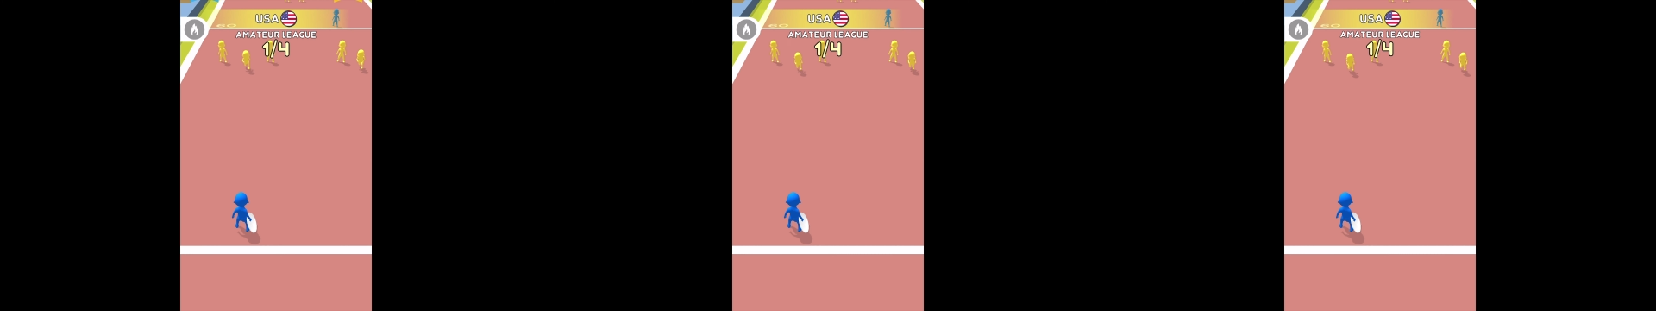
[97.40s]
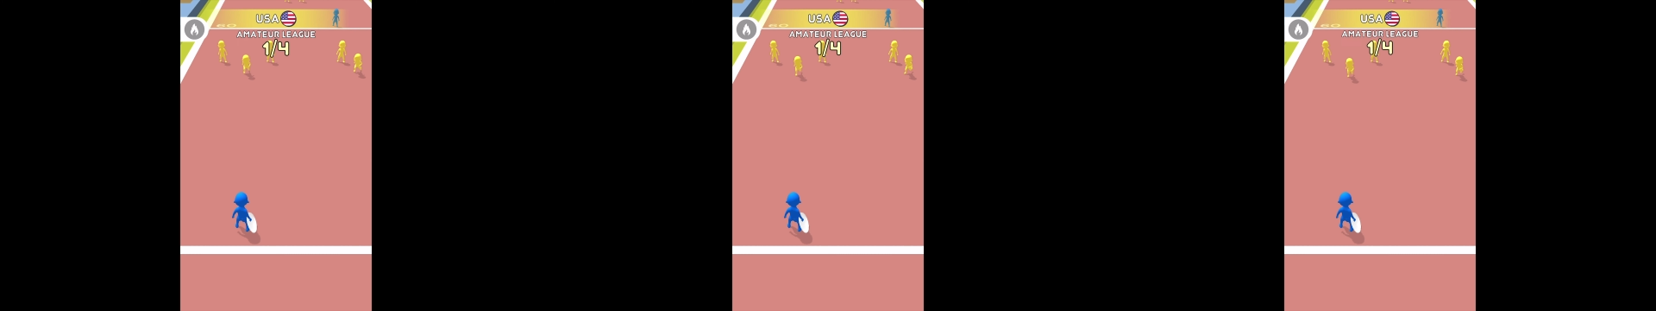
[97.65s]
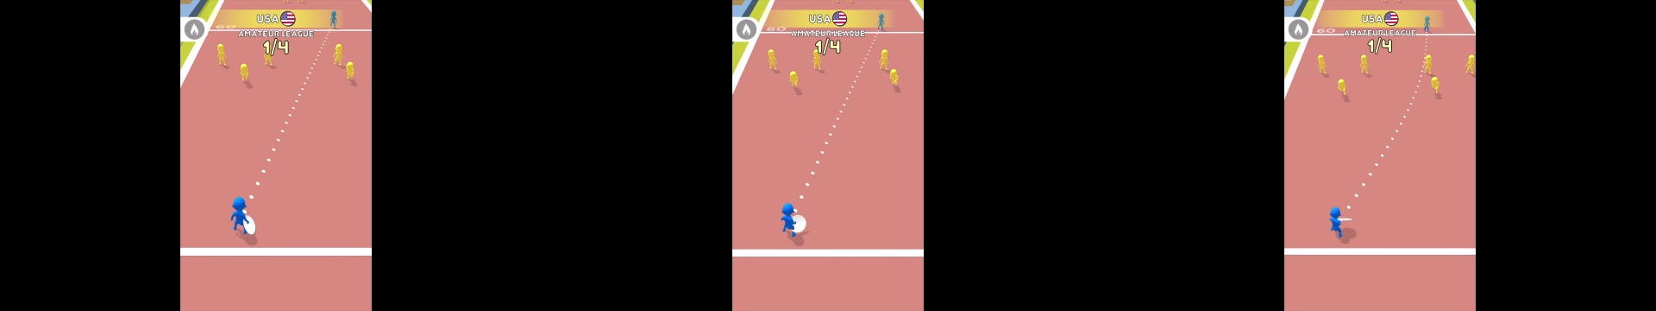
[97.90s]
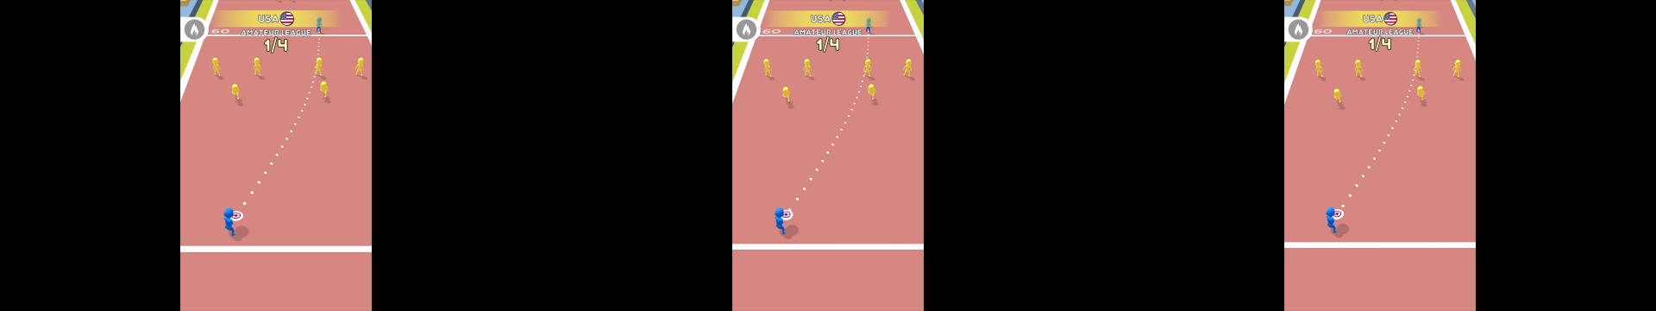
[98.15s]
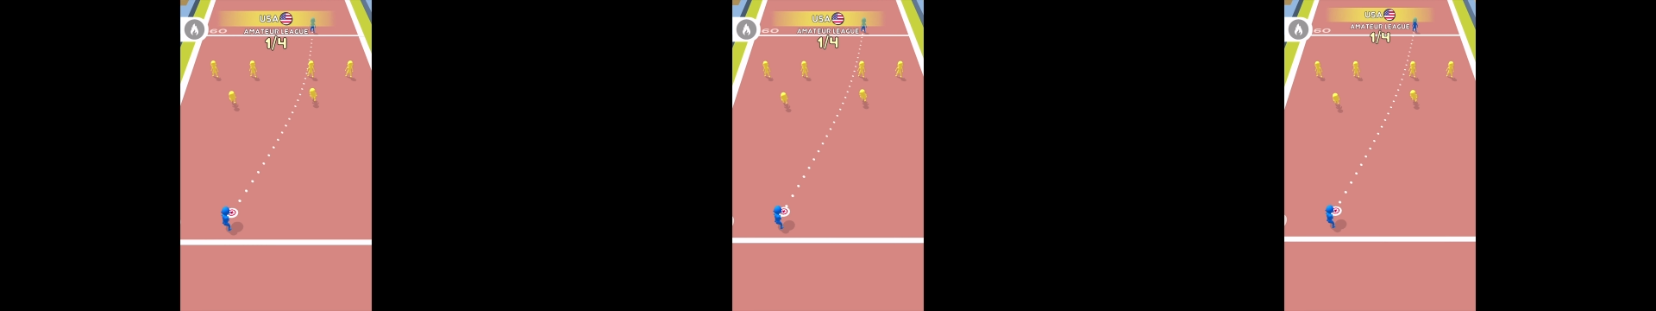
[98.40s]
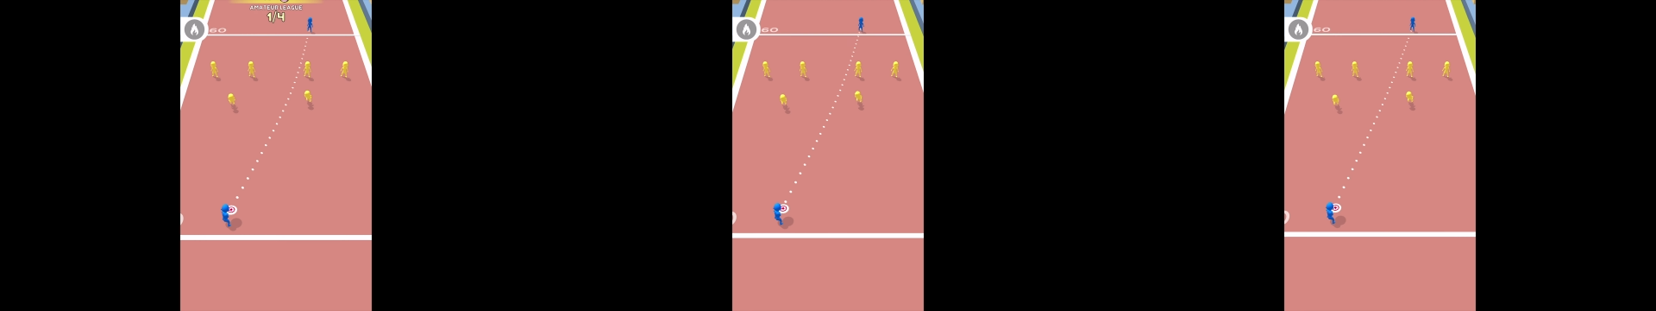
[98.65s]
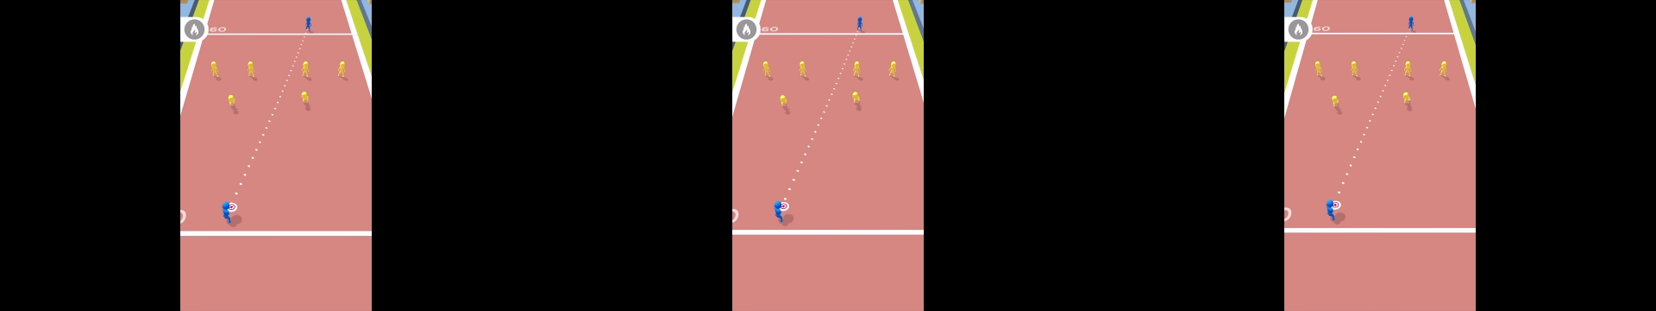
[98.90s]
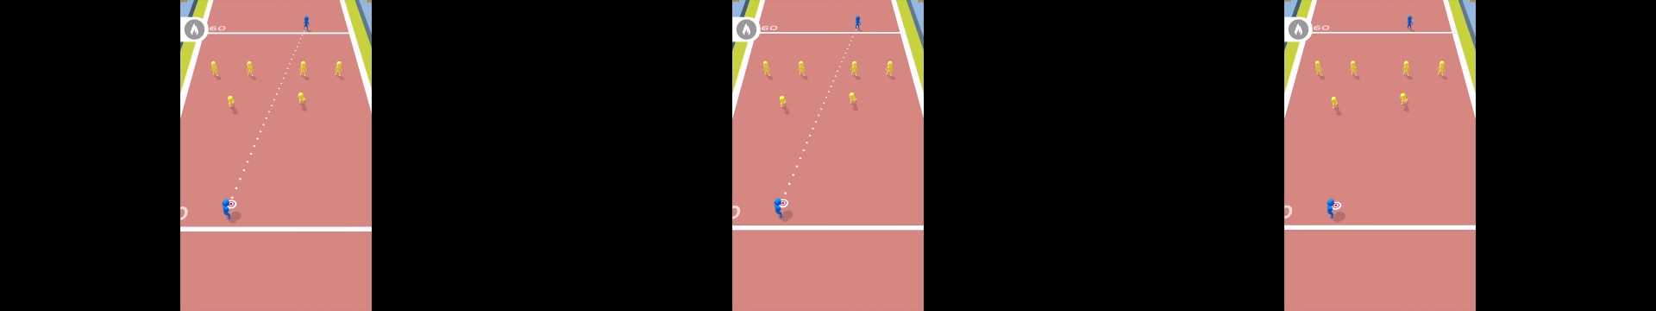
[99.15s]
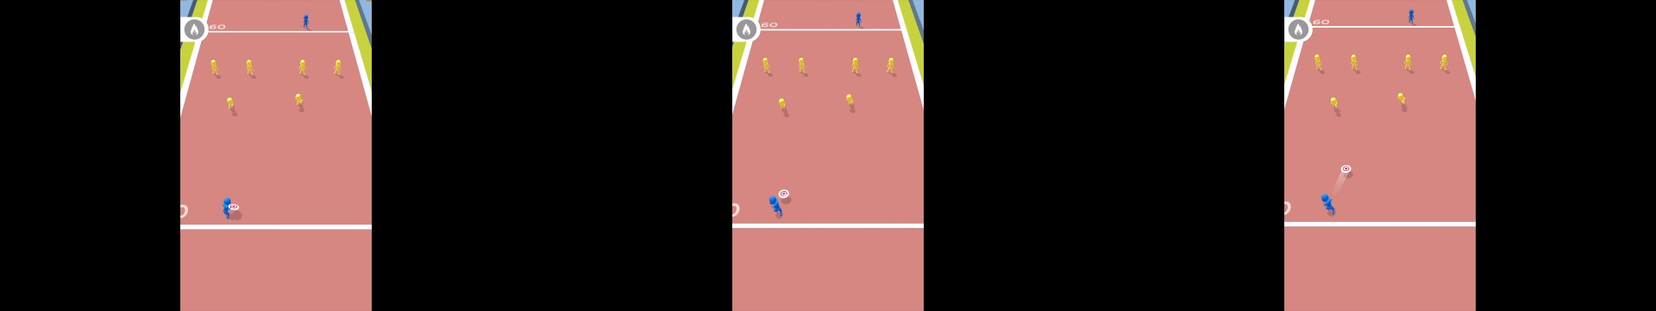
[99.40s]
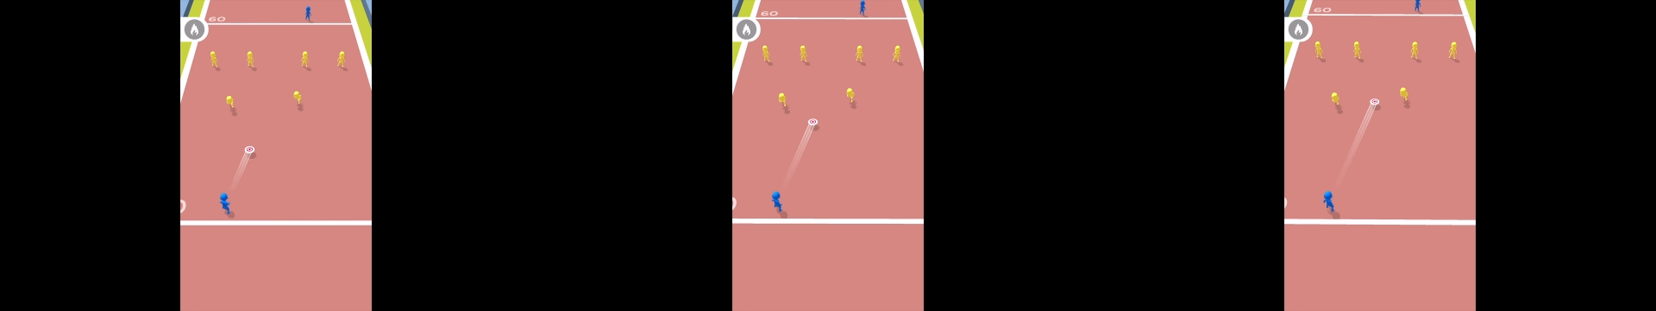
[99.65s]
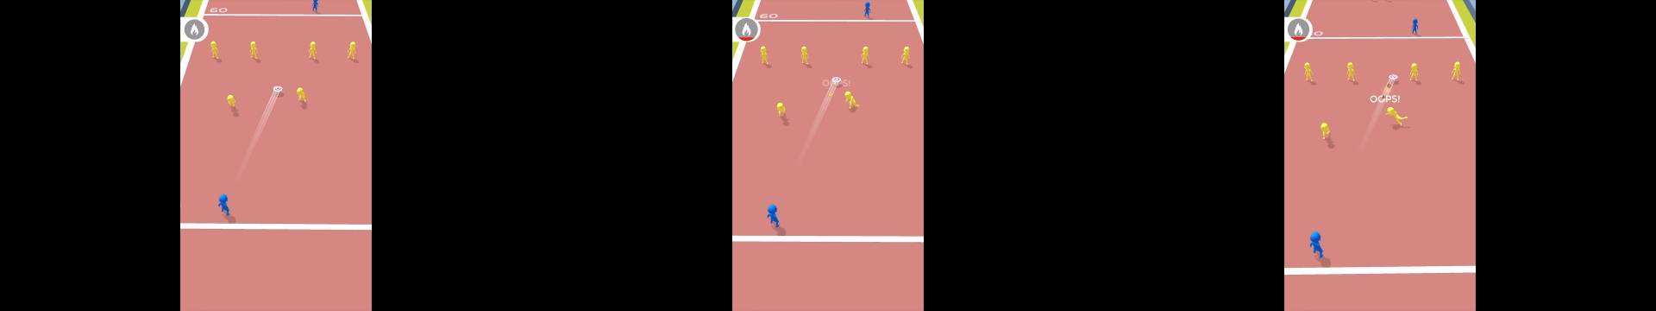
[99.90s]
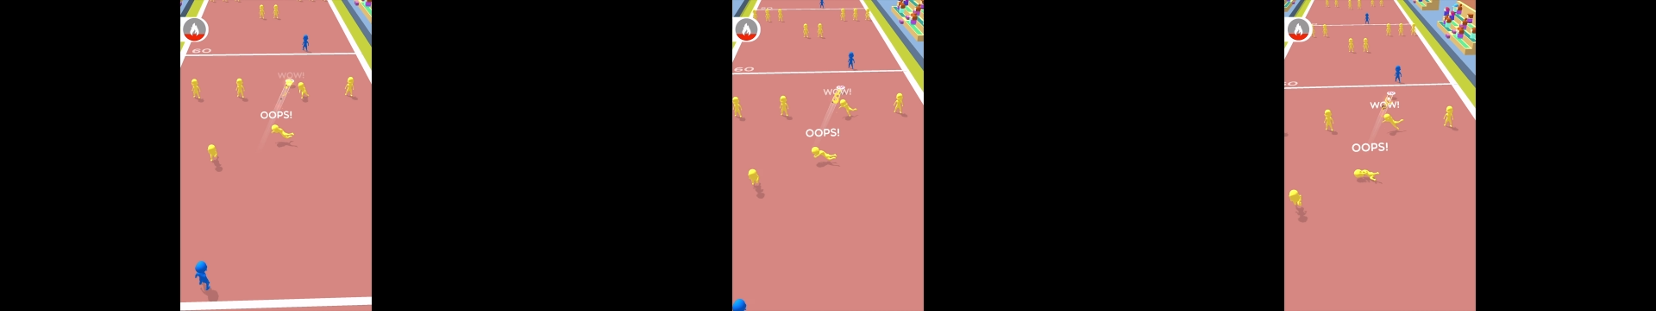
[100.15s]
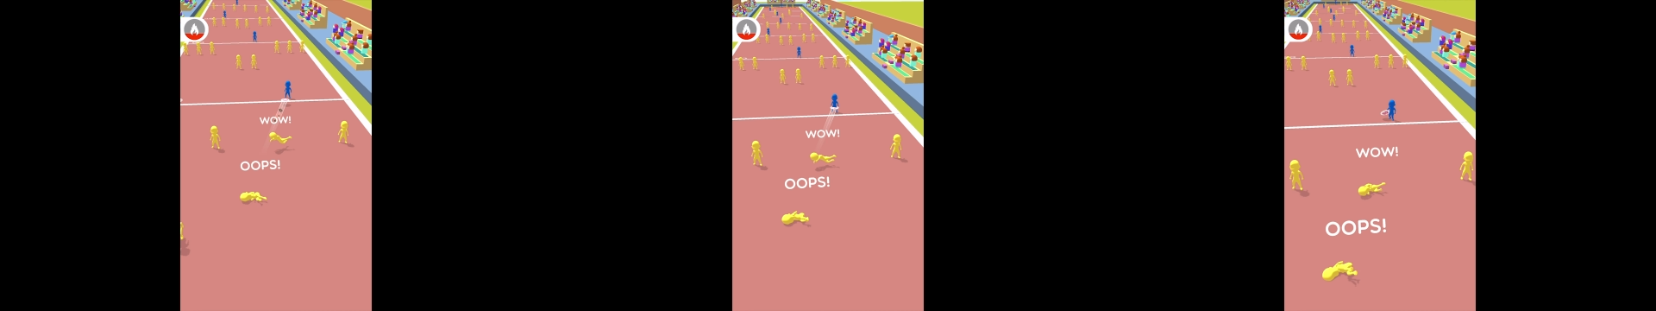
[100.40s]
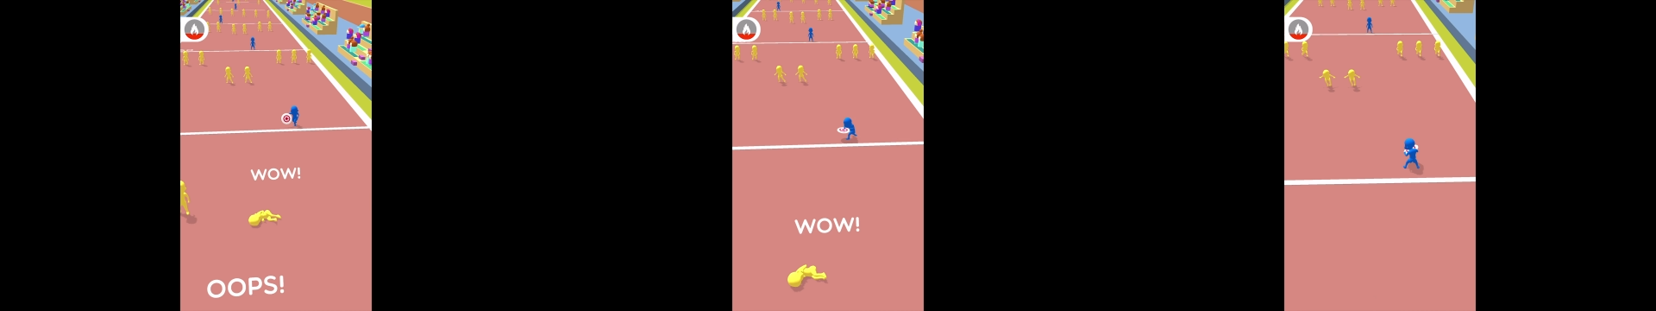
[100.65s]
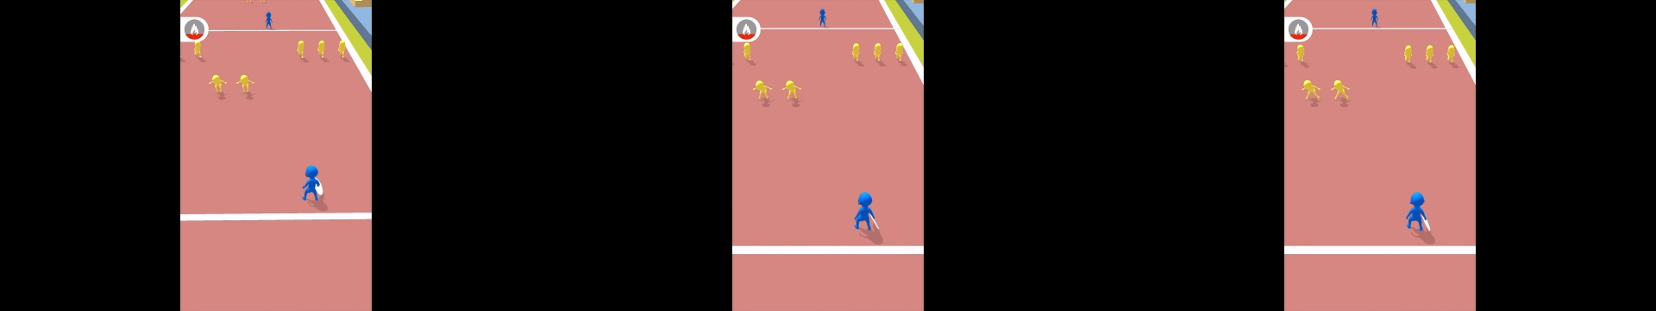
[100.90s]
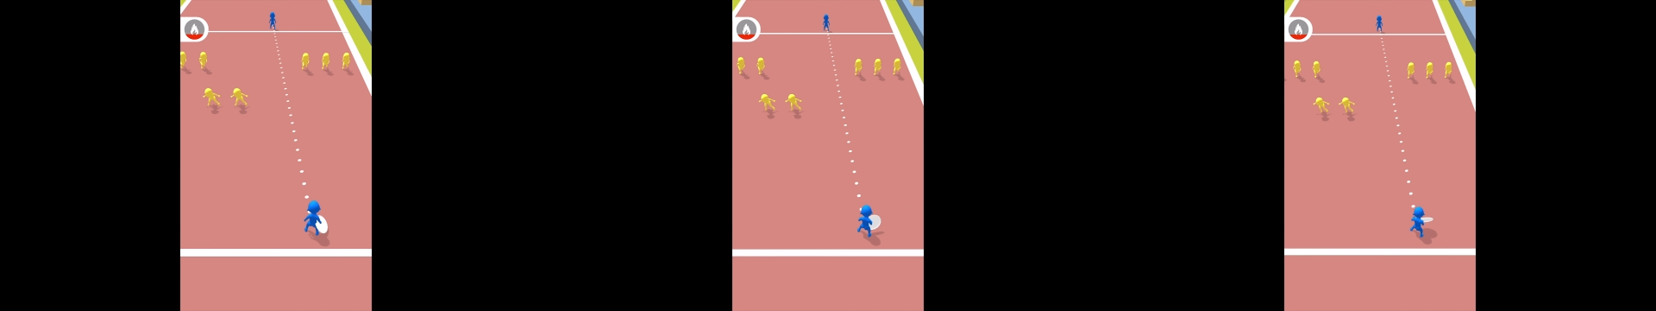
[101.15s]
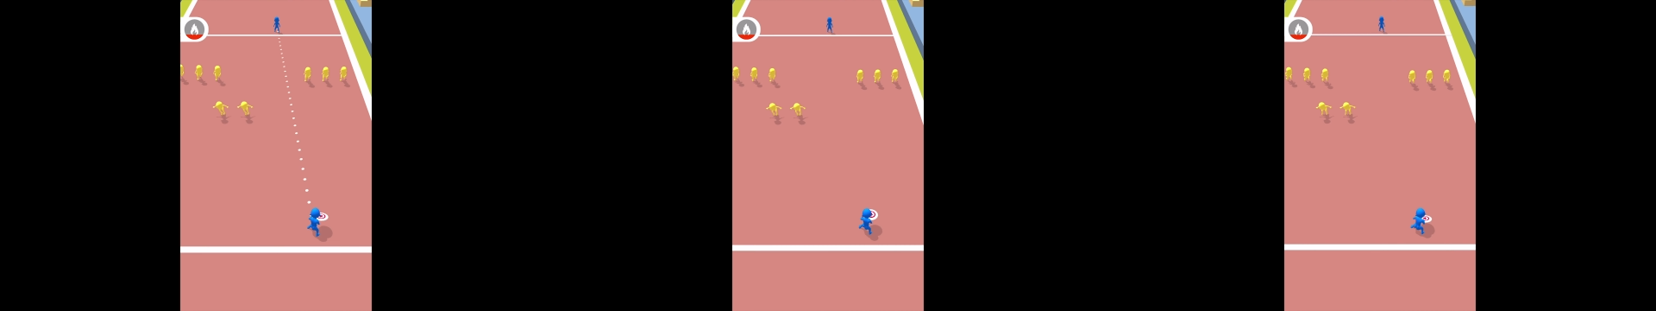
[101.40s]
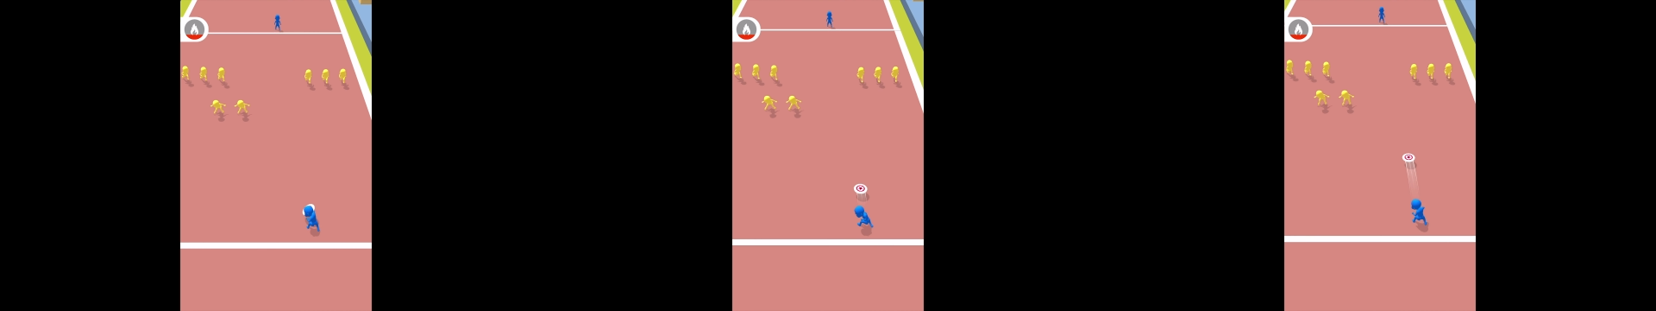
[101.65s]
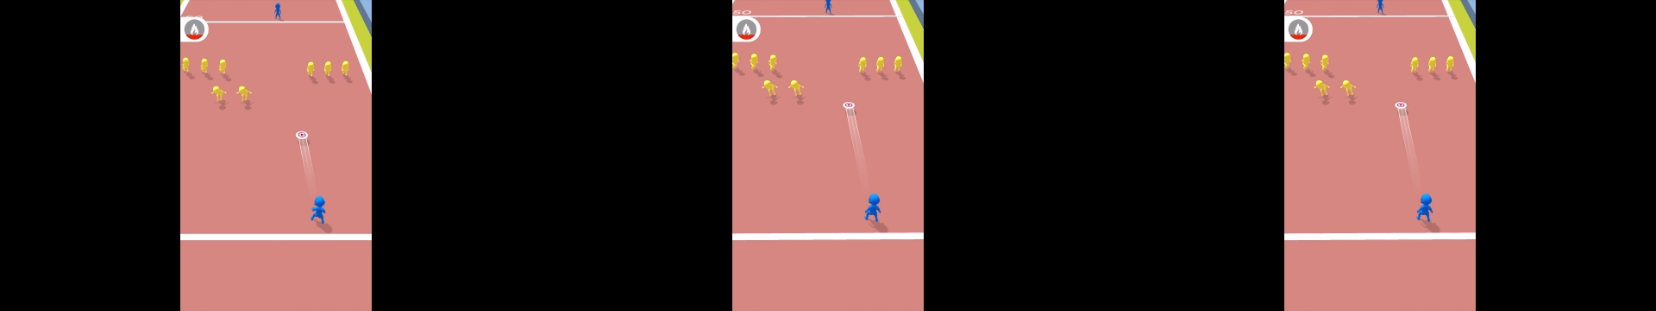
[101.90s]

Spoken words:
Nobody's mouth can be seen.